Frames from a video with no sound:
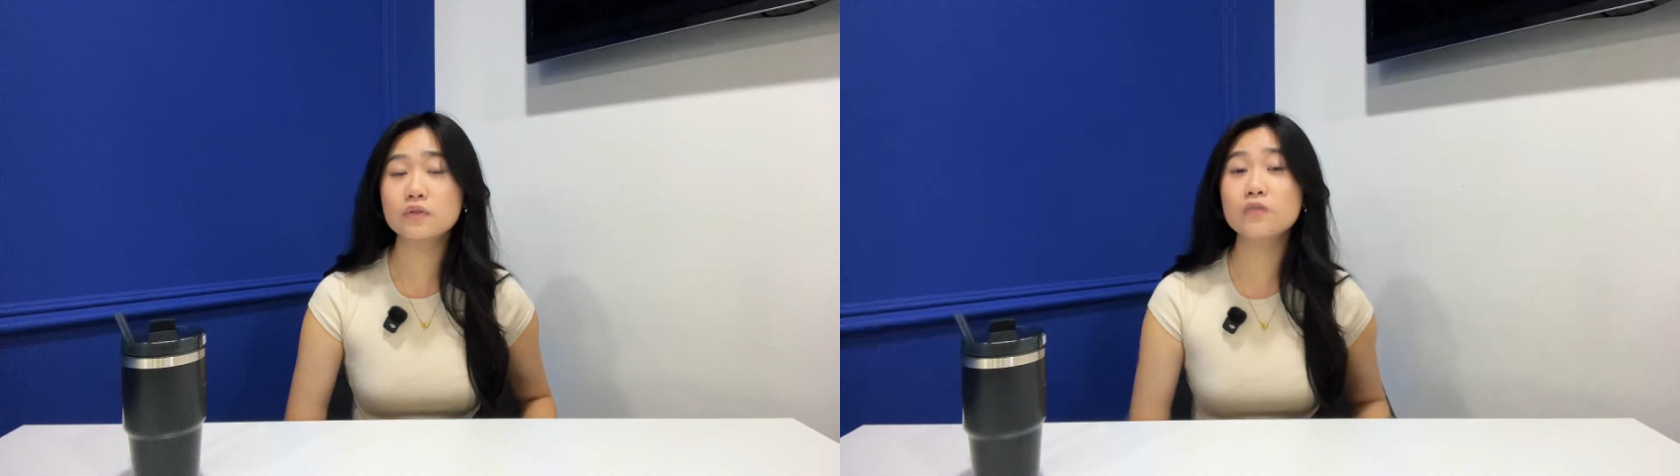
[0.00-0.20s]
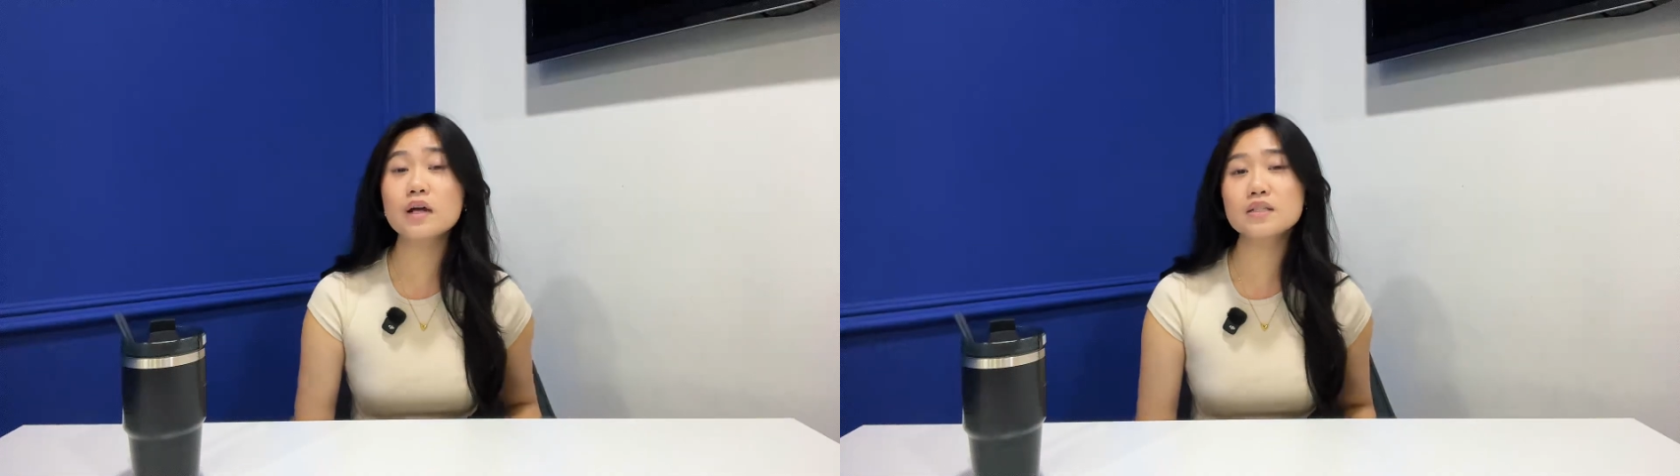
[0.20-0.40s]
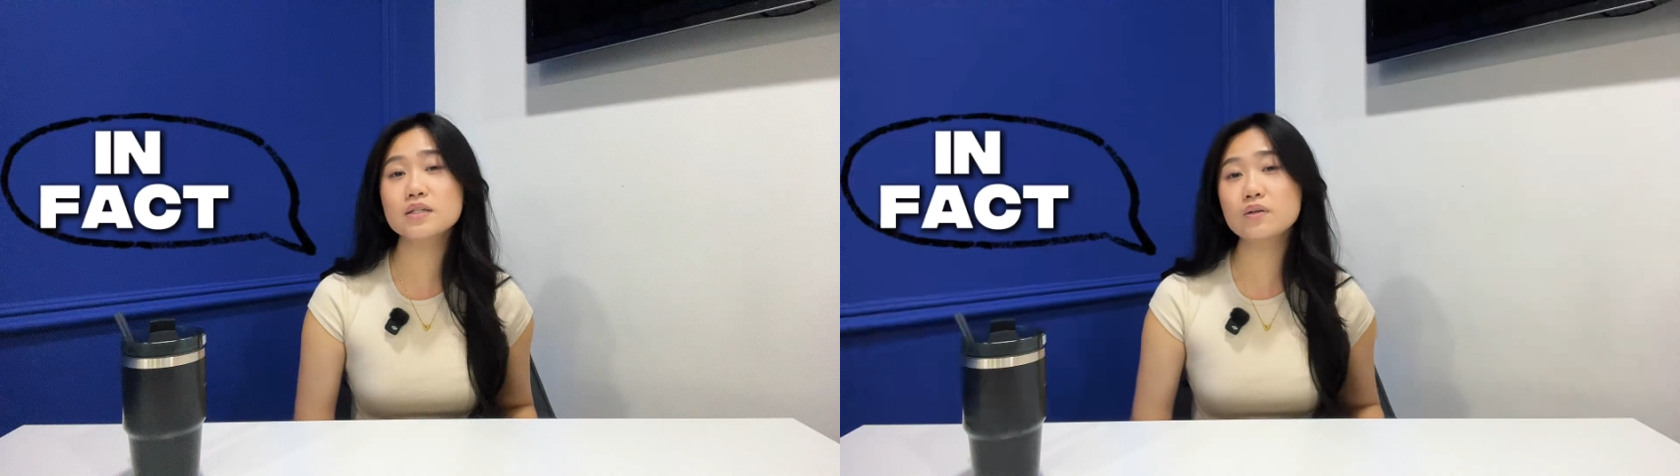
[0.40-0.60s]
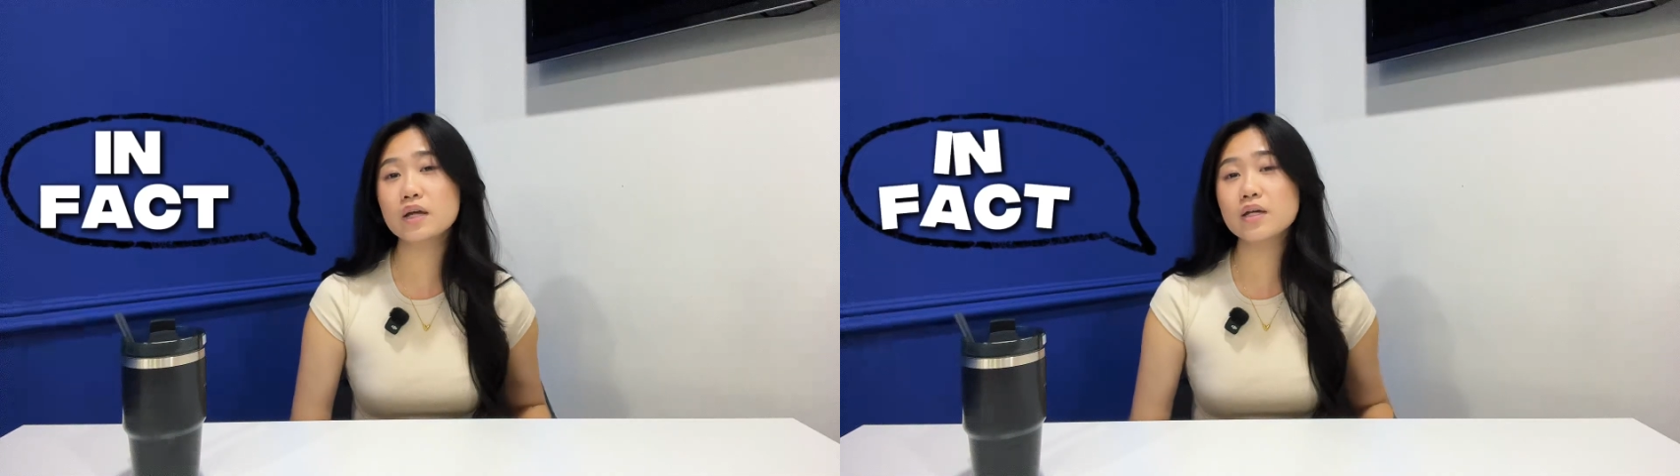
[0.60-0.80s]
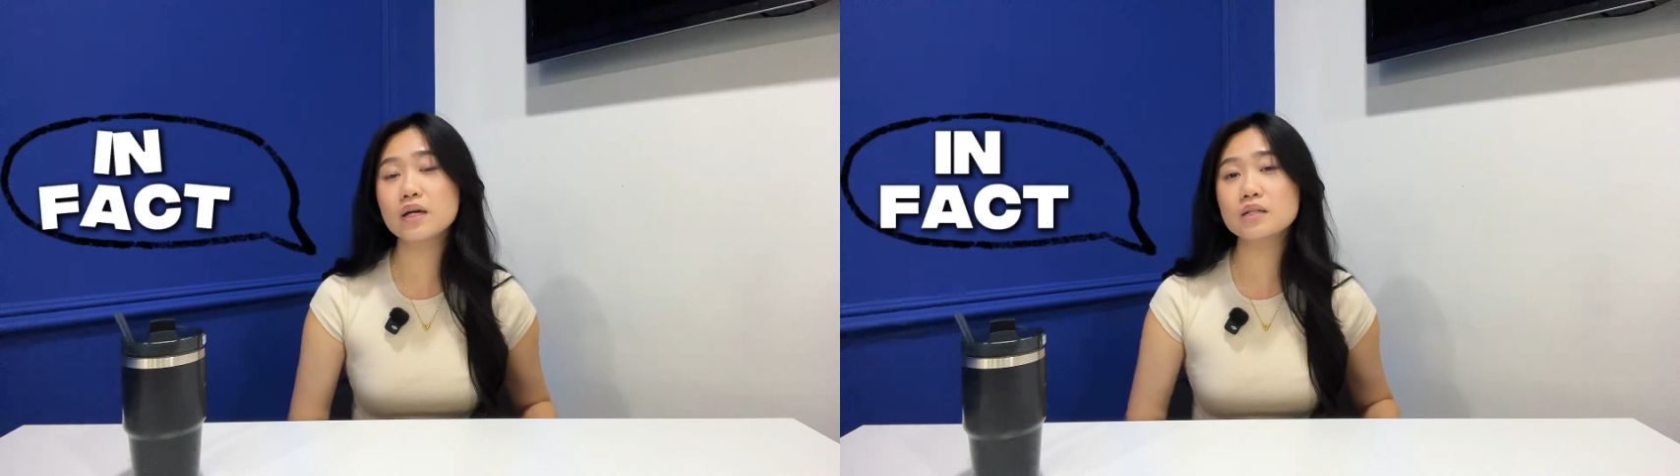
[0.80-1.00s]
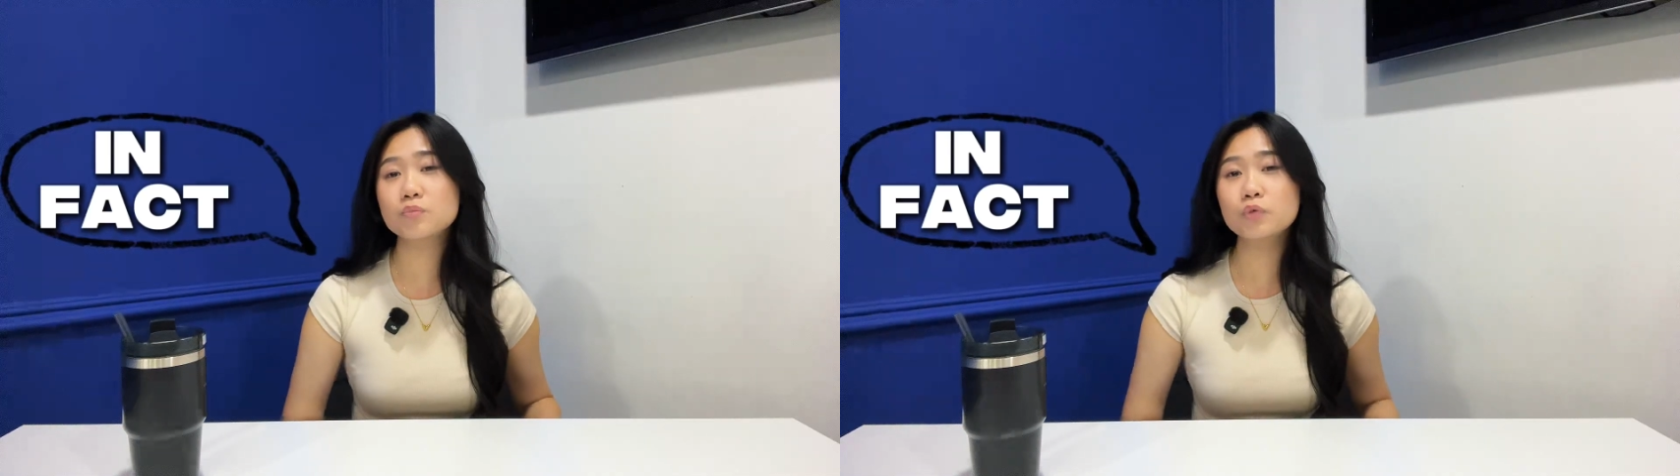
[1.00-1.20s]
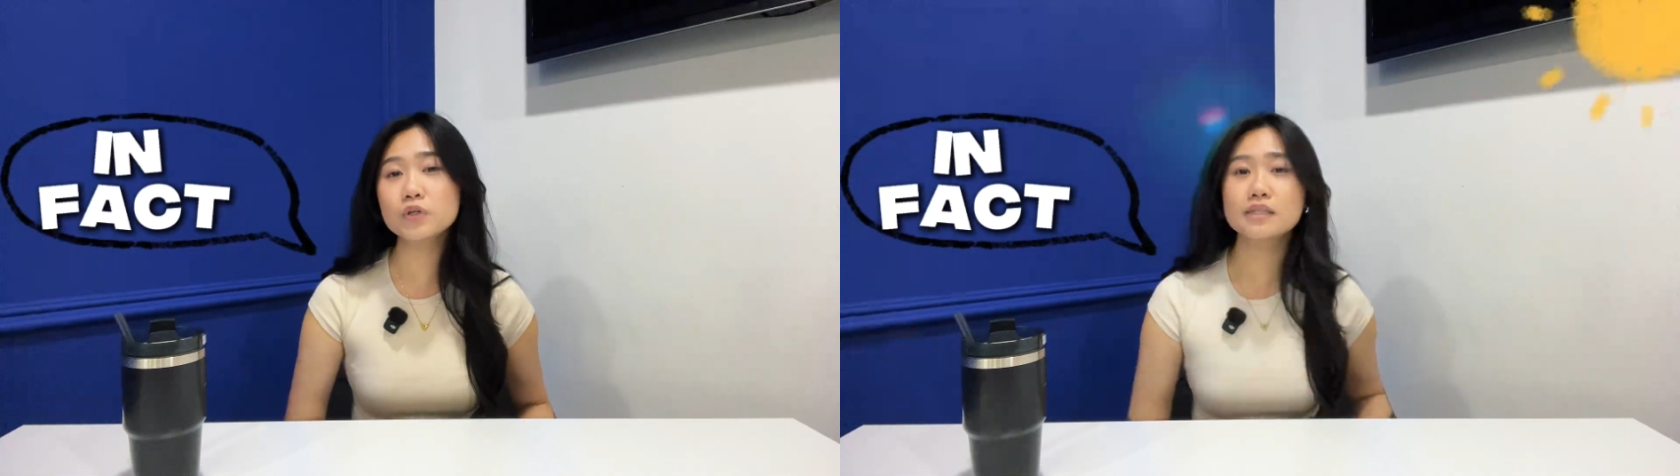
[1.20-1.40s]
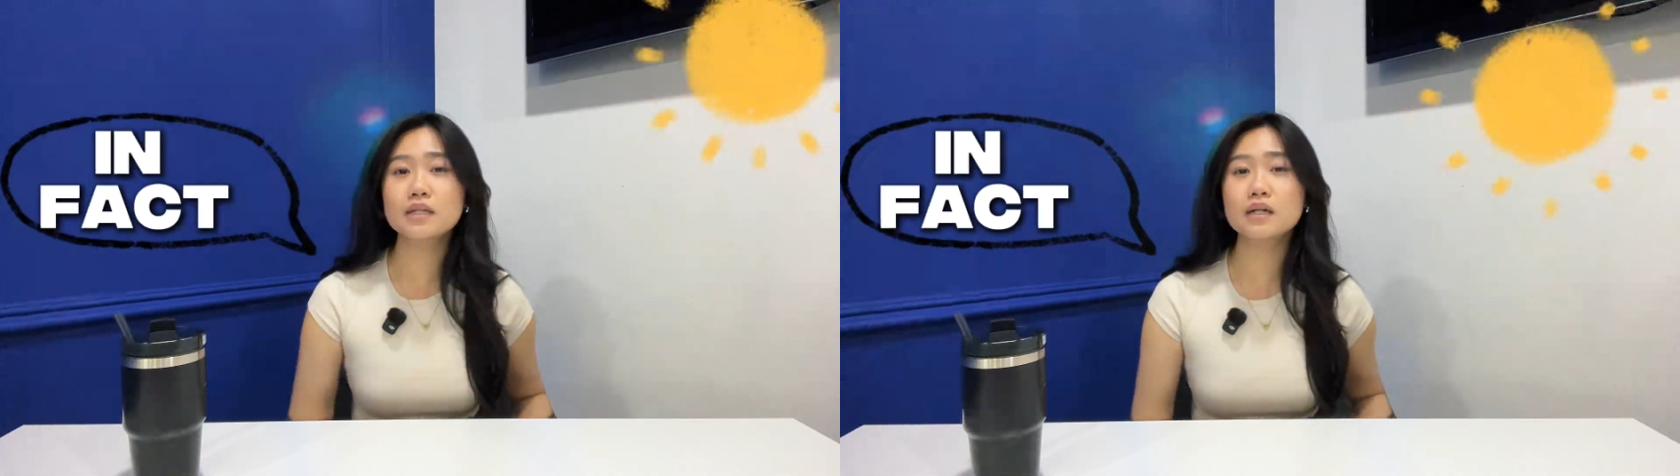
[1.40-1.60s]
In fact, the UK gets
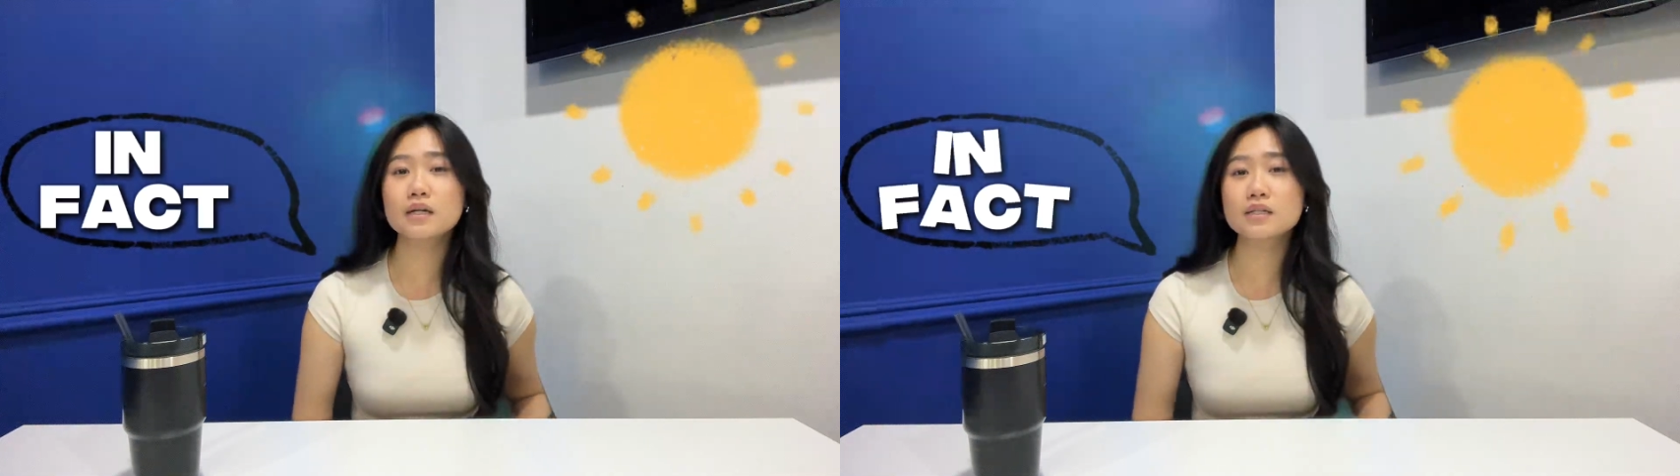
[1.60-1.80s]
more sunny